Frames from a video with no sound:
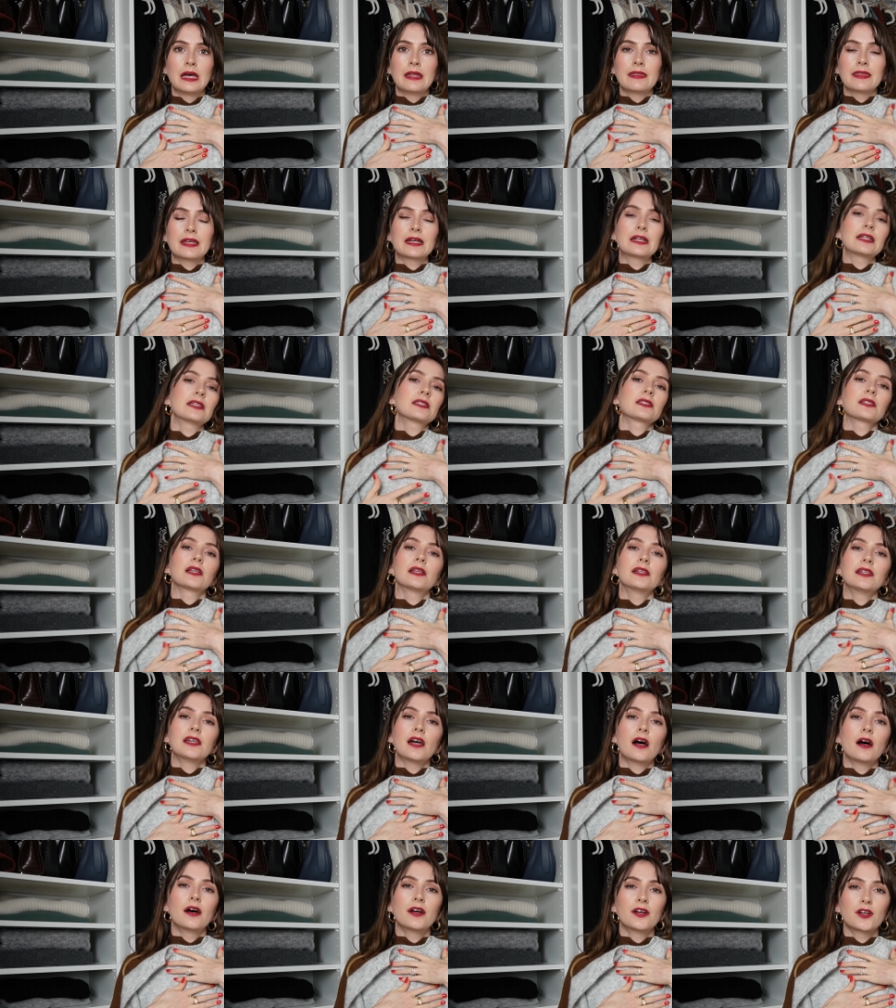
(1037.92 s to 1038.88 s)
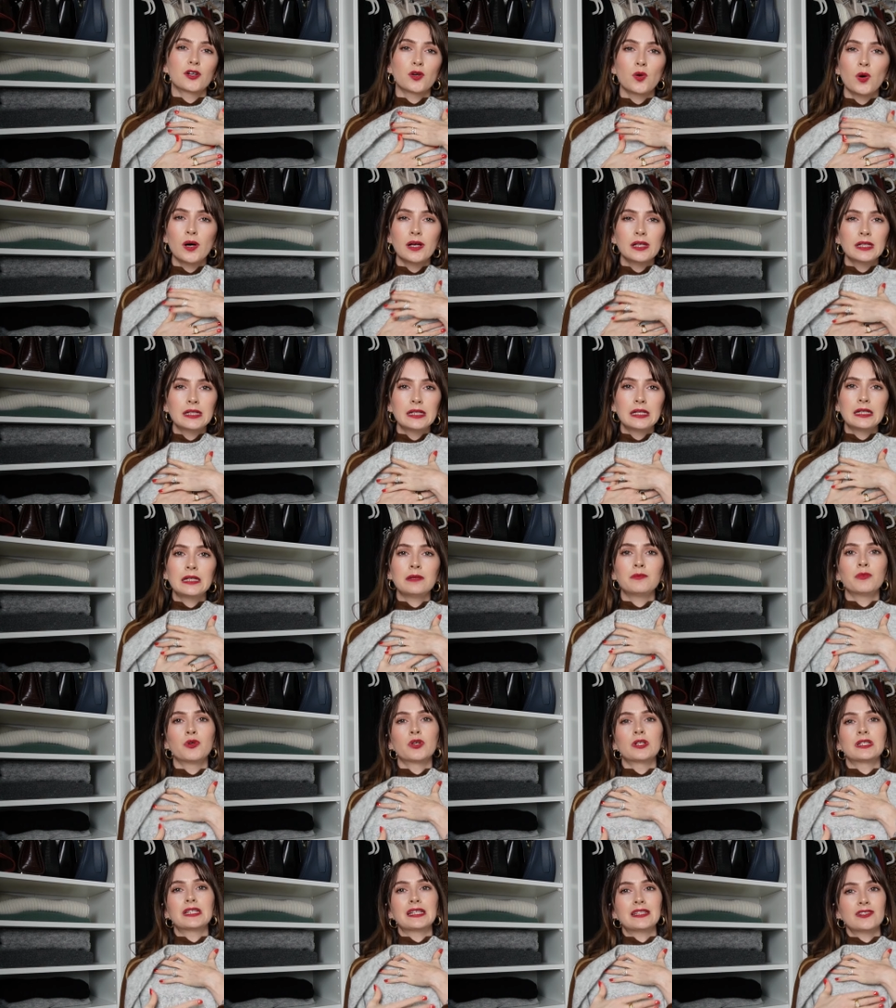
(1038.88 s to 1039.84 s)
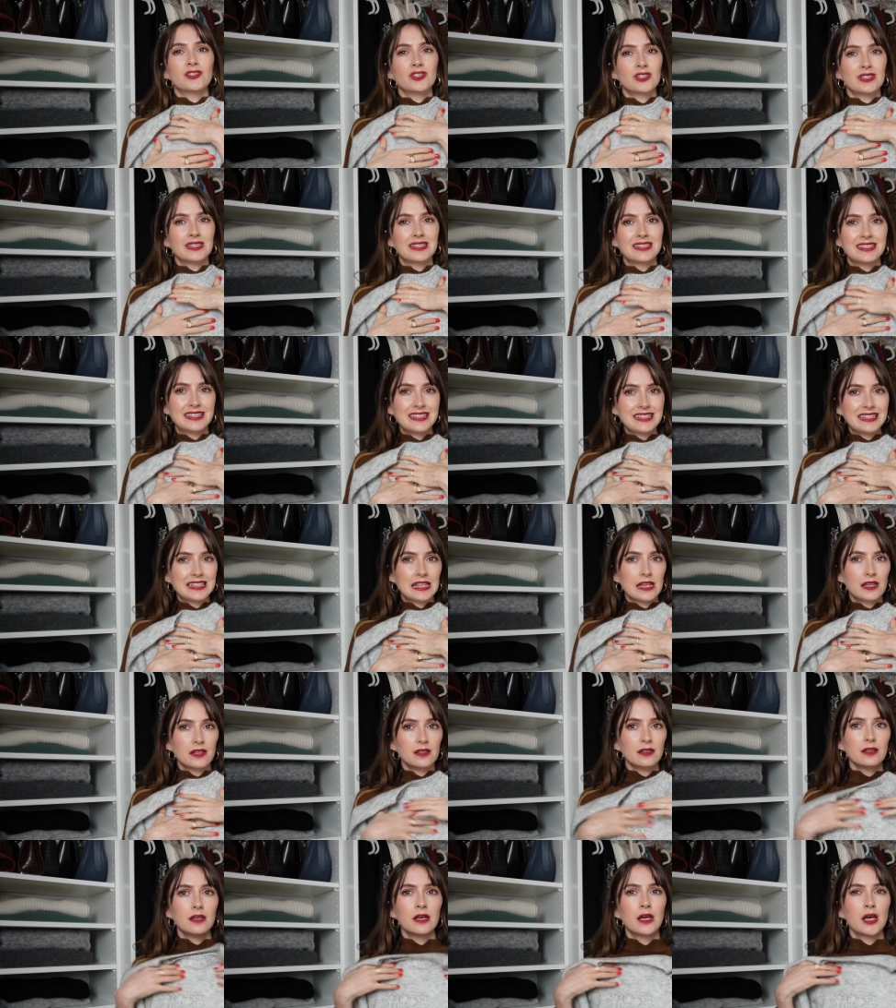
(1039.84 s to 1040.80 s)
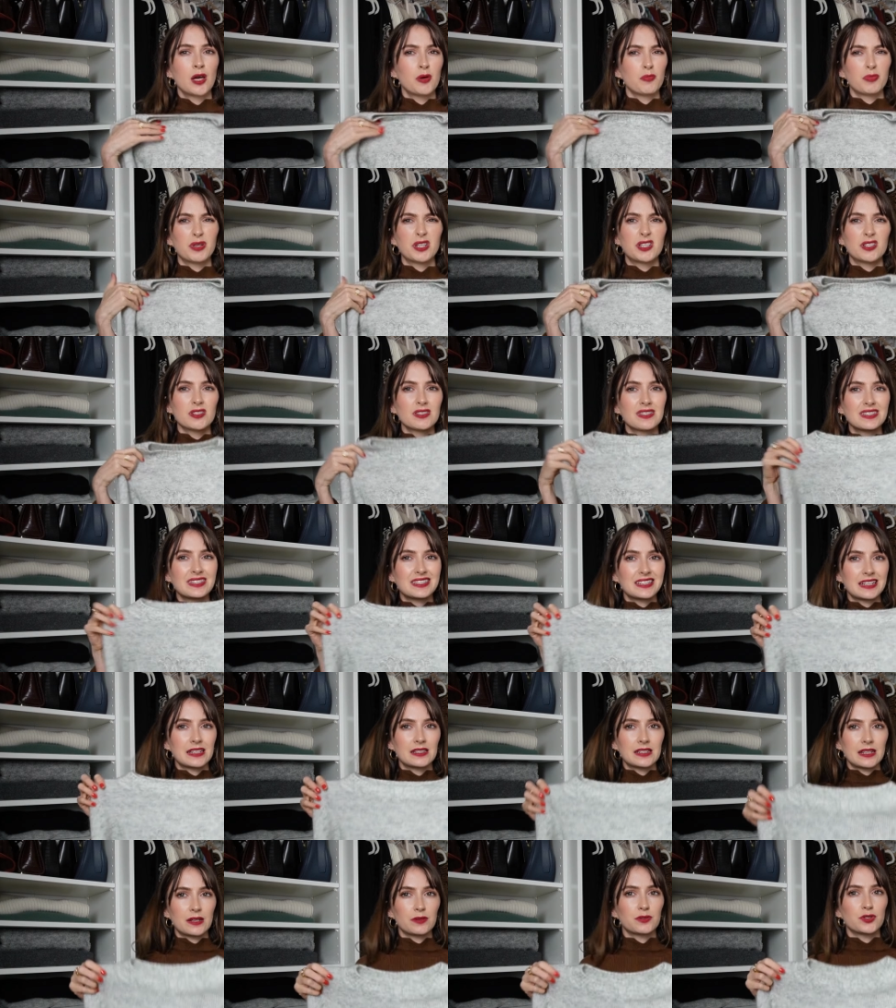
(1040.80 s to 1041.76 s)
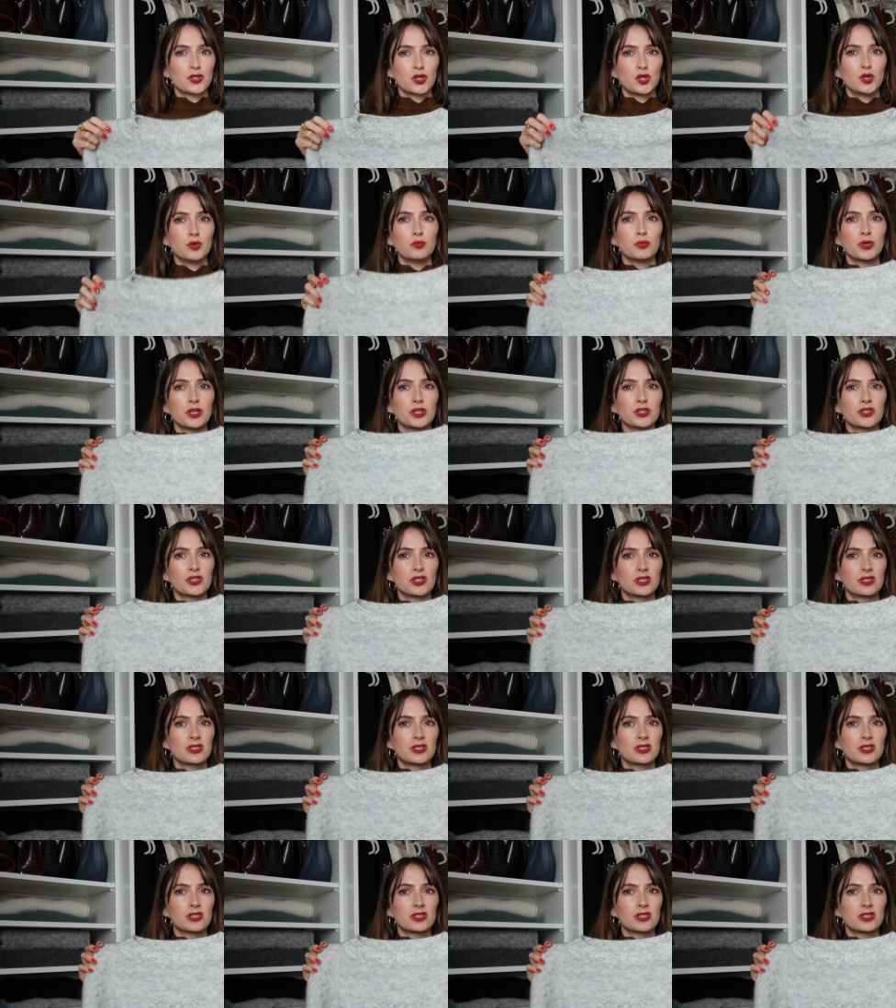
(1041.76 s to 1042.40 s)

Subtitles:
that it's slightly higher quality, more attention to detail, but it doesn't stand out too much.